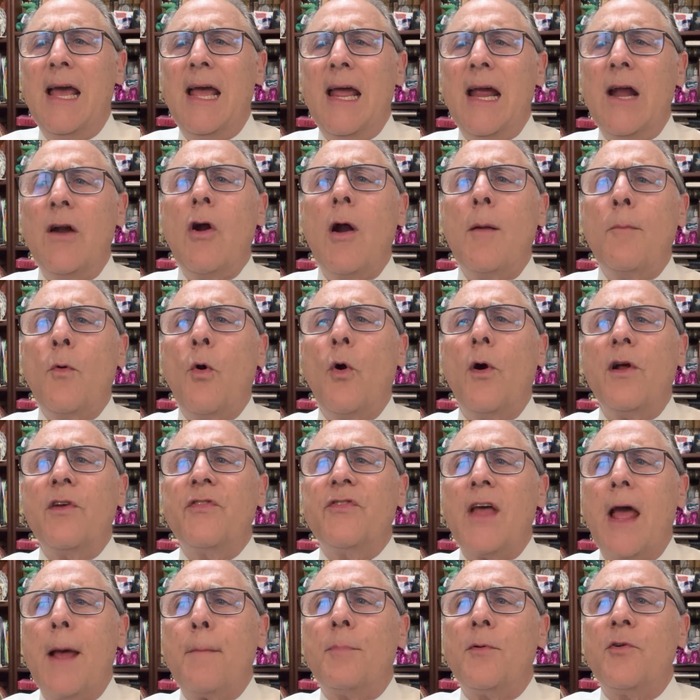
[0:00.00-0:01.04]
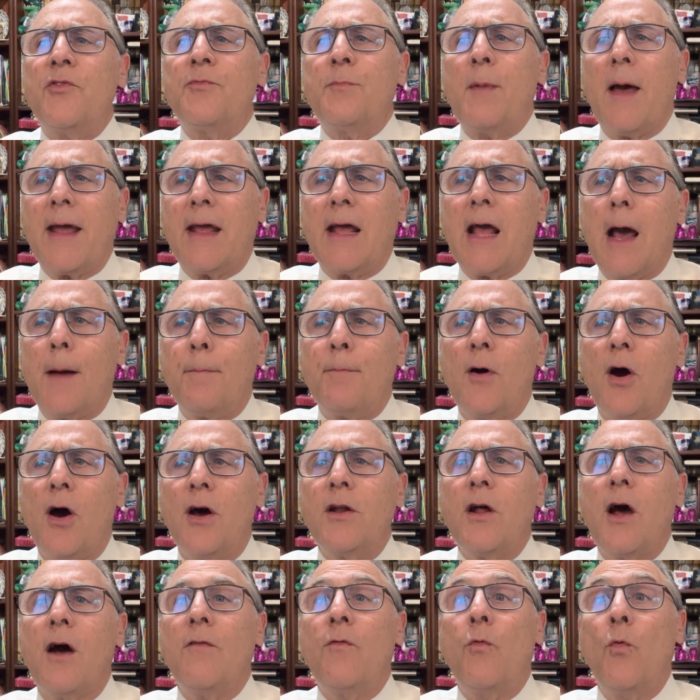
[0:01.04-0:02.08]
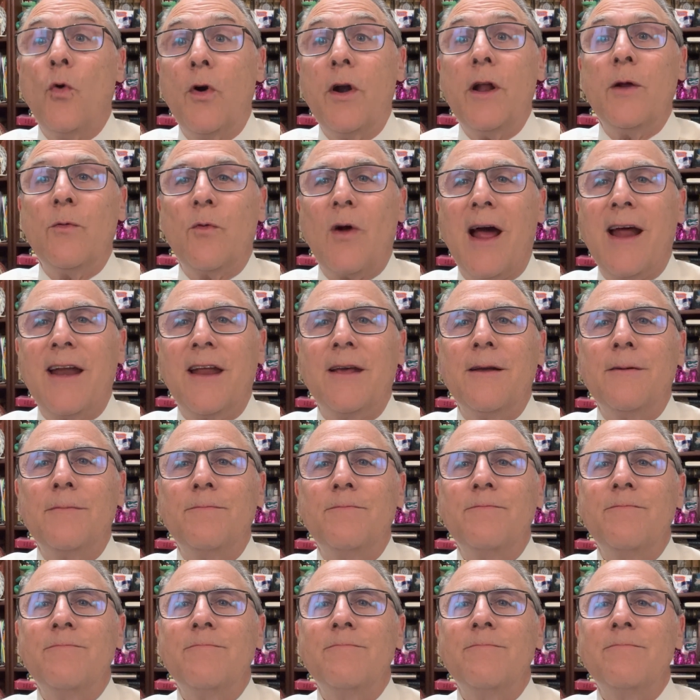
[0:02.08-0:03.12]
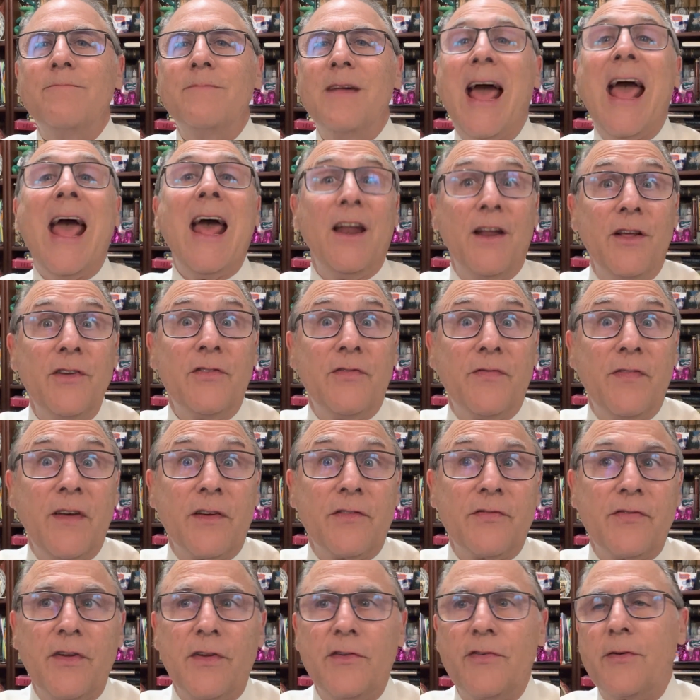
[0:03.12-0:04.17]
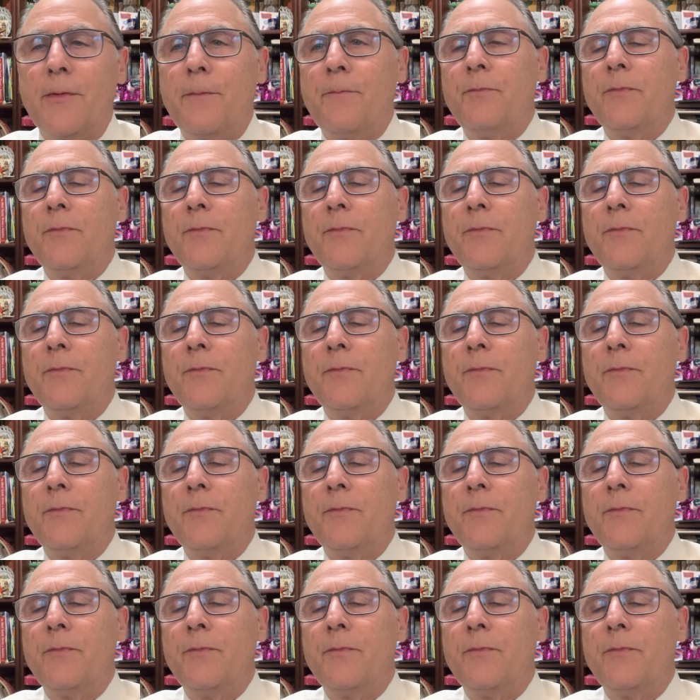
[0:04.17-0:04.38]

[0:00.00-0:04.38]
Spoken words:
Here are more examples by Capon of wordy writing and his fixes.